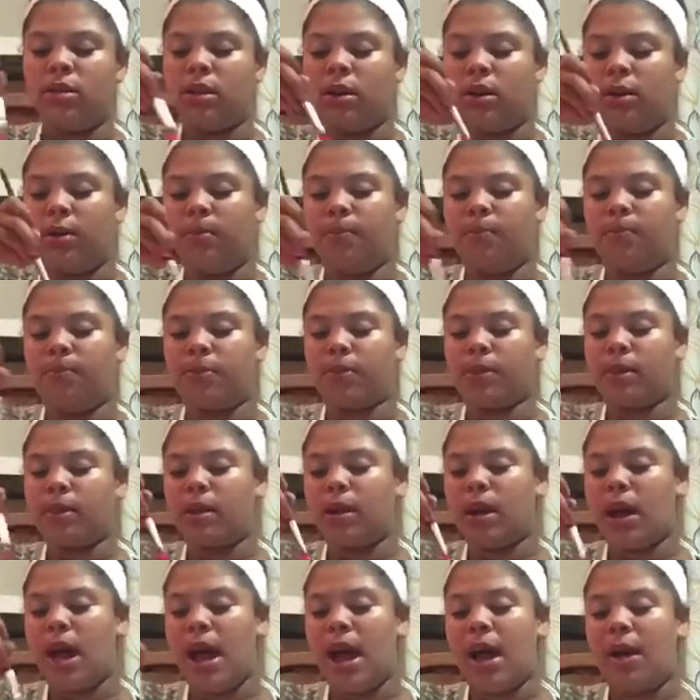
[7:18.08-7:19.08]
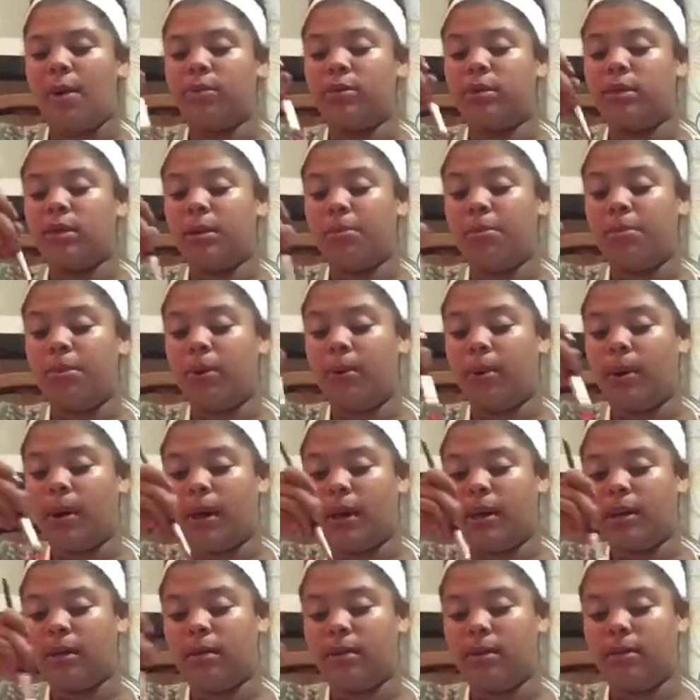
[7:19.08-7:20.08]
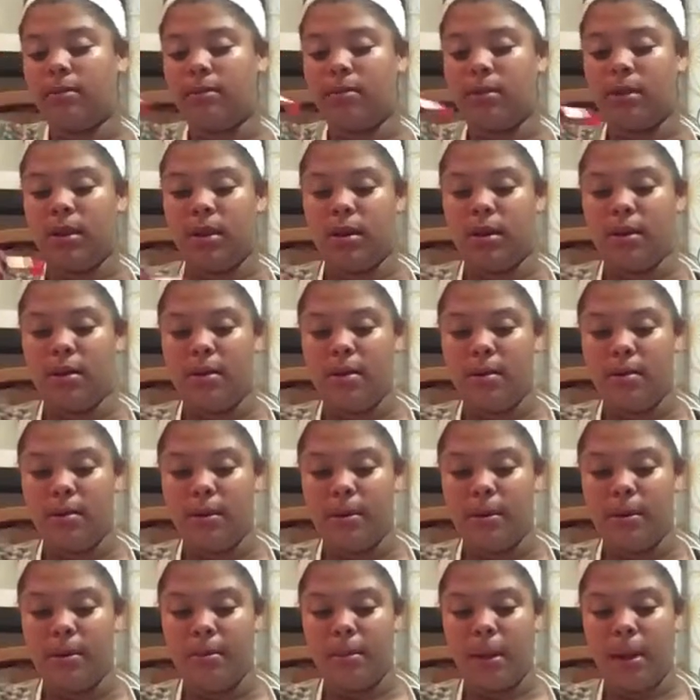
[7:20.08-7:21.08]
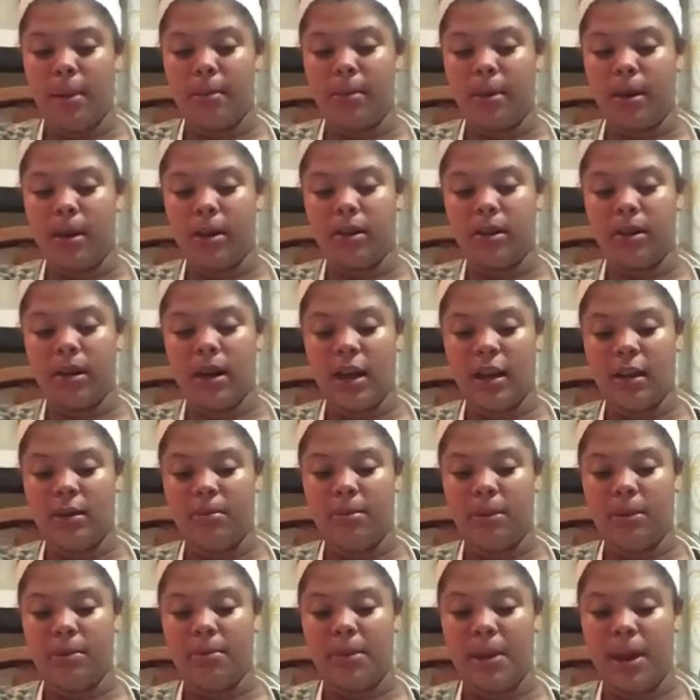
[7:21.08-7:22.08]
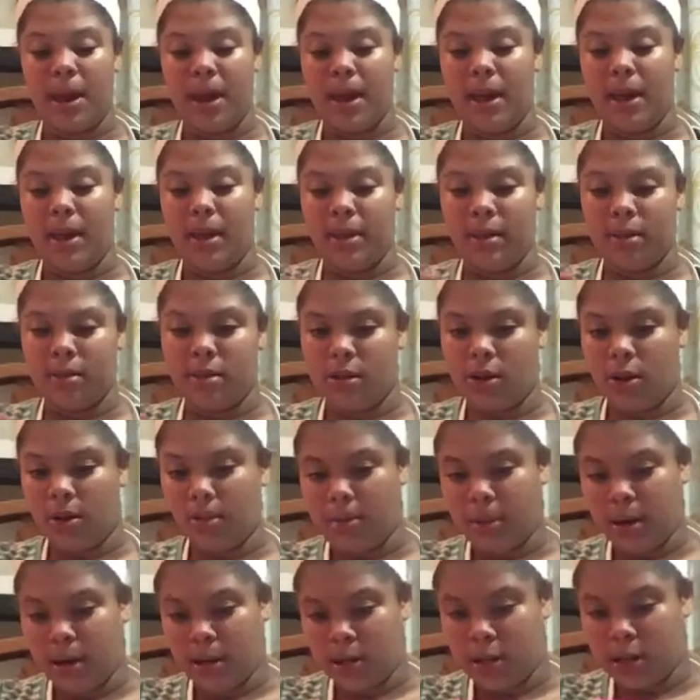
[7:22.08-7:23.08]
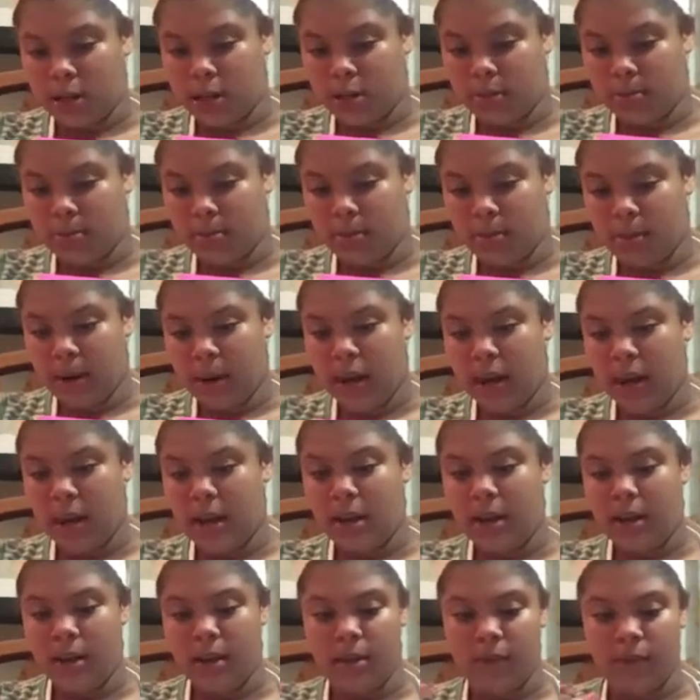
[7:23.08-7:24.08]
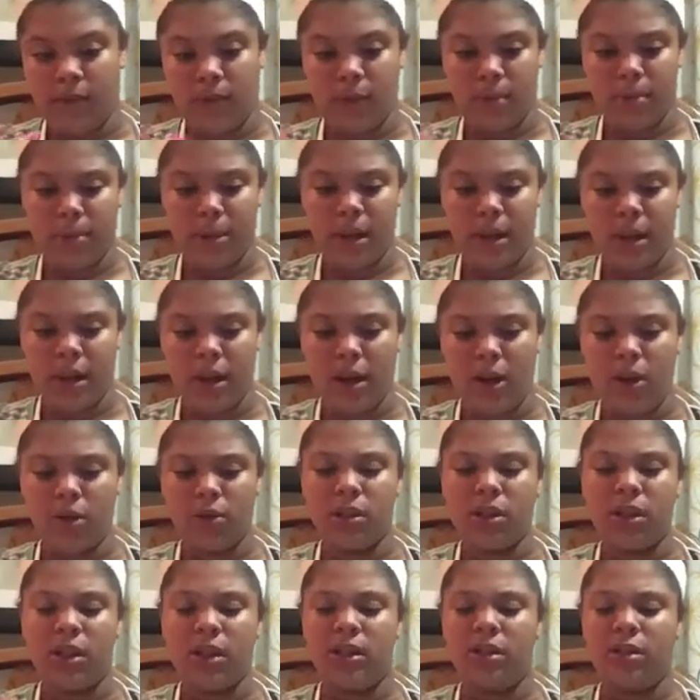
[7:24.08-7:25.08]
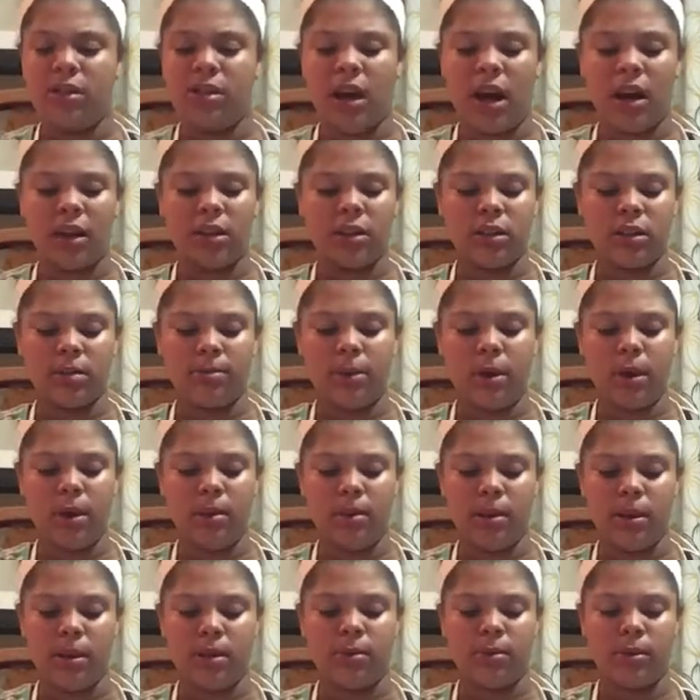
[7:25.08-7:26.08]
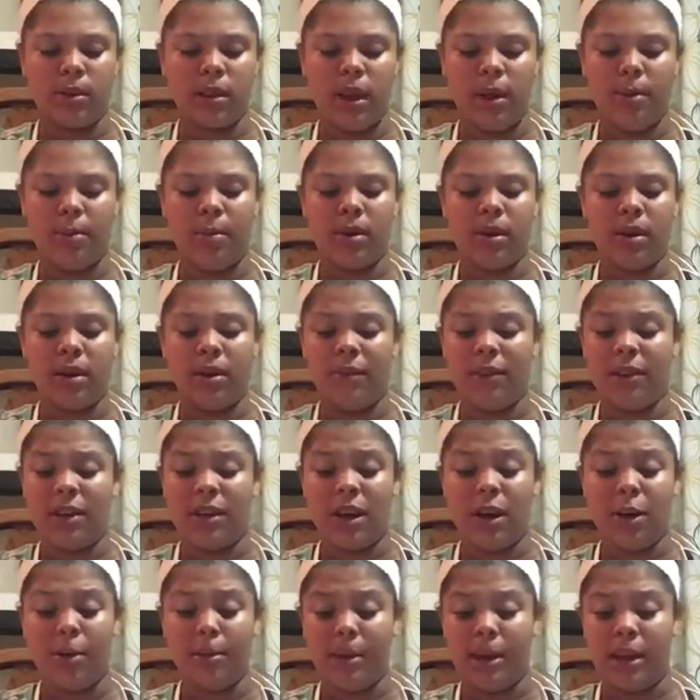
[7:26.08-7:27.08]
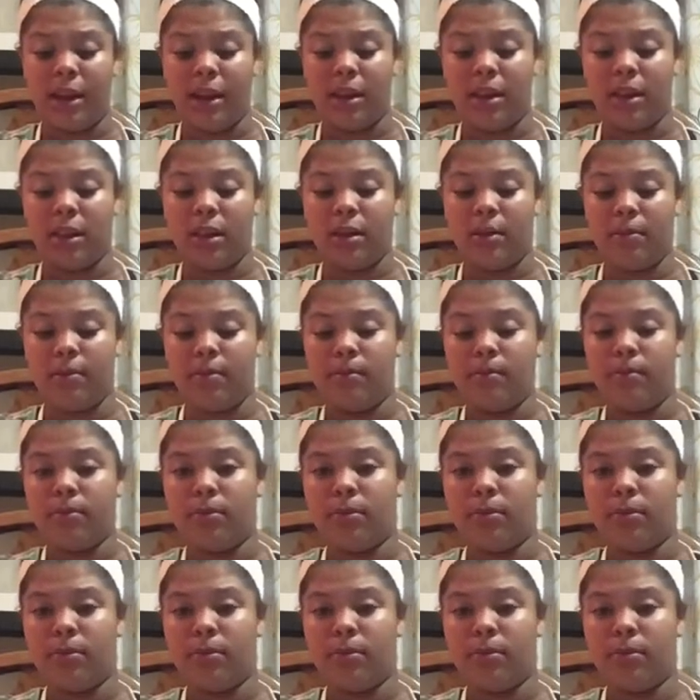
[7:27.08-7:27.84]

So at some point, my mother had been paying so much money for me to go to these doctor's appointments where they wouldn't even tell me anything.